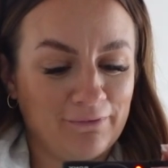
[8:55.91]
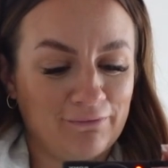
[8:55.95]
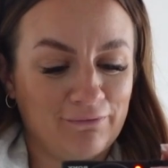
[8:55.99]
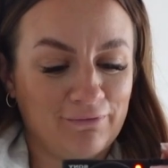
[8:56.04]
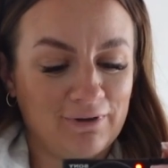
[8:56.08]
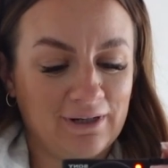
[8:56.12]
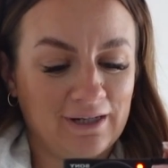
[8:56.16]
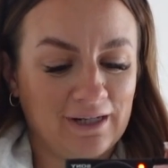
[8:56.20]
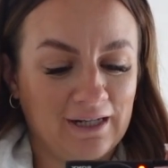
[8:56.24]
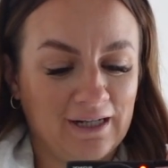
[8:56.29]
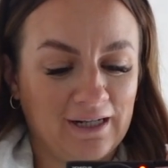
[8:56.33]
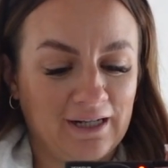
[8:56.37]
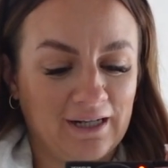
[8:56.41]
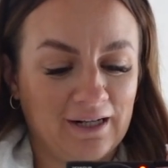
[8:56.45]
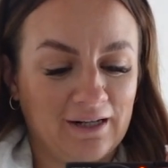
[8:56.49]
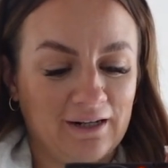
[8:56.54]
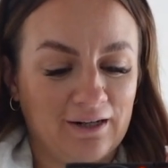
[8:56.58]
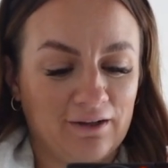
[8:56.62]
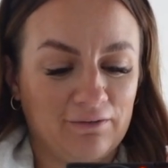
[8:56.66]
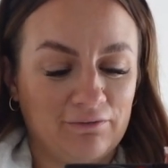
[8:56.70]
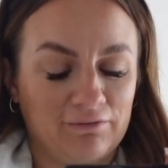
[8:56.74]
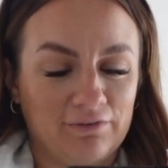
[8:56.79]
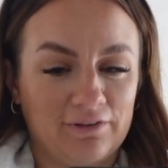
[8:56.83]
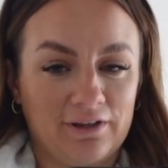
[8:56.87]
I really
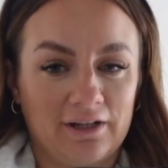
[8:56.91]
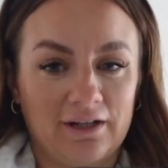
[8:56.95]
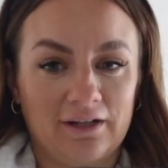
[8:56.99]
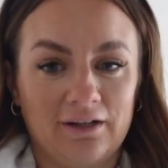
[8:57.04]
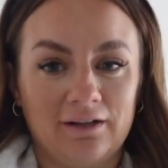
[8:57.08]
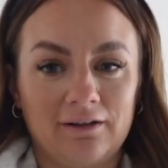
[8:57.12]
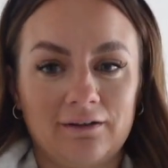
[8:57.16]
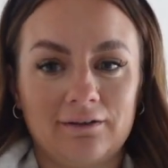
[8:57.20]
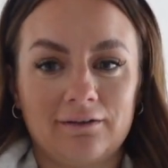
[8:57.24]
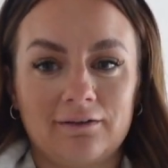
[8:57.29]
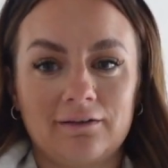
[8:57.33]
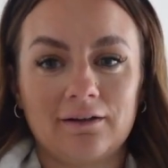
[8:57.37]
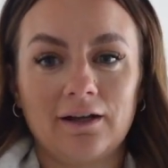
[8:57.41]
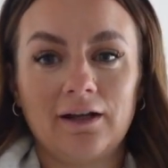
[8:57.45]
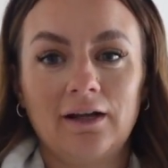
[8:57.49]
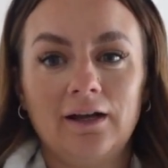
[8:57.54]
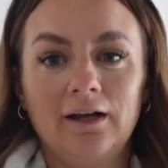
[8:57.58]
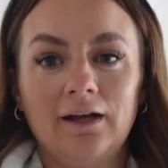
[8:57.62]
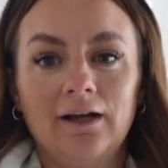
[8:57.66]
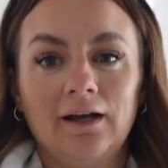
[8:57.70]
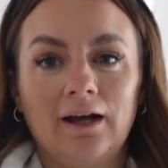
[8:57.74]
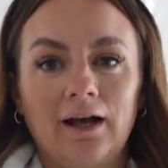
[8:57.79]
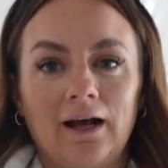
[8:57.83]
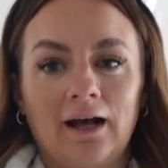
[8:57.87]
love this
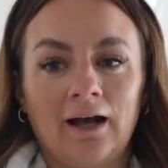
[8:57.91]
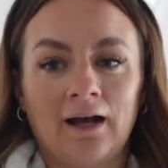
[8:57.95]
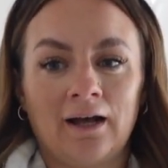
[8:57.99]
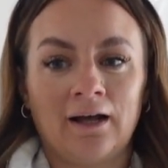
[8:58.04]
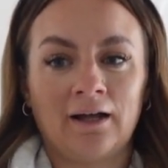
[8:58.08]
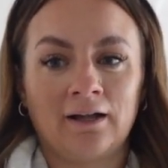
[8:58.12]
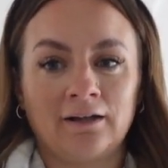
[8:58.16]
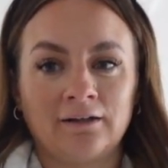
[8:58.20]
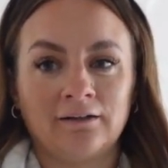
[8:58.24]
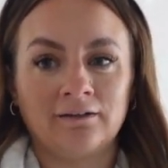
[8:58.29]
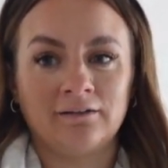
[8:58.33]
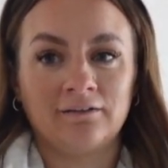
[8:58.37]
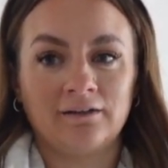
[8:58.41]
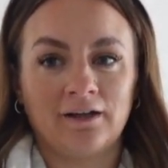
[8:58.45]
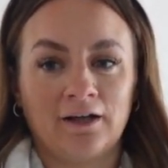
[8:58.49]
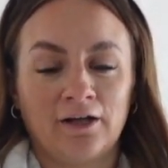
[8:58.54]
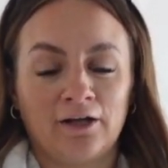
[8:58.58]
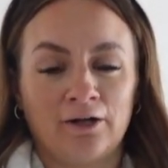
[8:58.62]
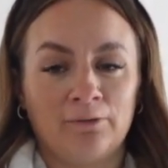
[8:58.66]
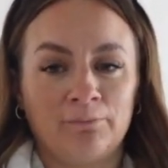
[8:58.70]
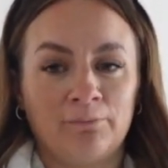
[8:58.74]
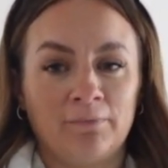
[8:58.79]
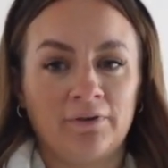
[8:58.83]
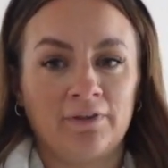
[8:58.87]
and
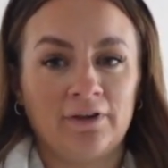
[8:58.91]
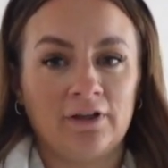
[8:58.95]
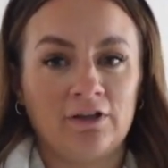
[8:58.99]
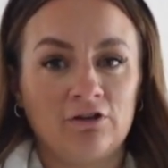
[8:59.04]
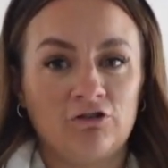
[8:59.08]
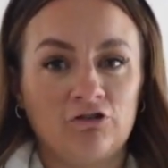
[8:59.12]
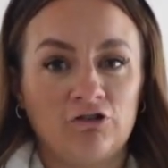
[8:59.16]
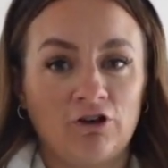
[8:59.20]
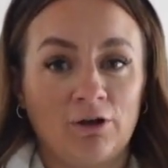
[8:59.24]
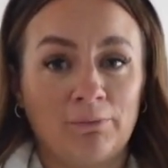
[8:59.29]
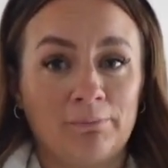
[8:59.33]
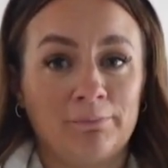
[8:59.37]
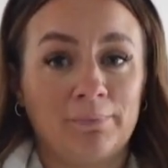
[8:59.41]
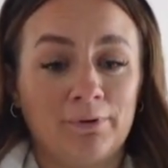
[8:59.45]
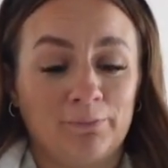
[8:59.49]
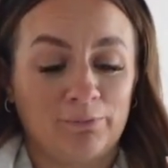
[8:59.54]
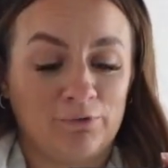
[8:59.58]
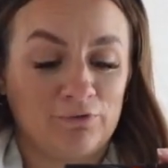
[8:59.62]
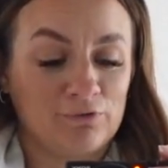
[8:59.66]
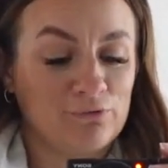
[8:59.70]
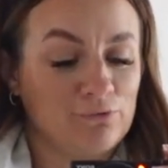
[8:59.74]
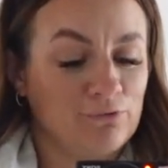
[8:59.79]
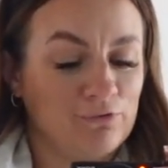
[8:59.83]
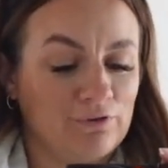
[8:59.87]
um, this jumper
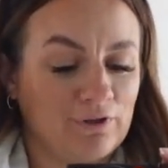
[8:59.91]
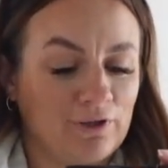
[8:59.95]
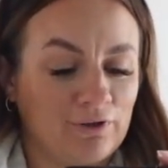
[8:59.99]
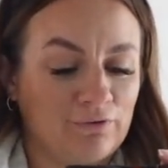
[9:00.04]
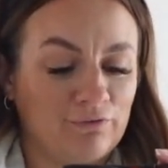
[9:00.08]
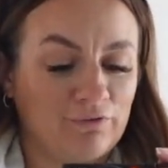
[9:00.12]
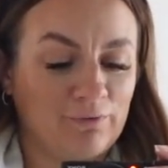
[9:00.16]
was also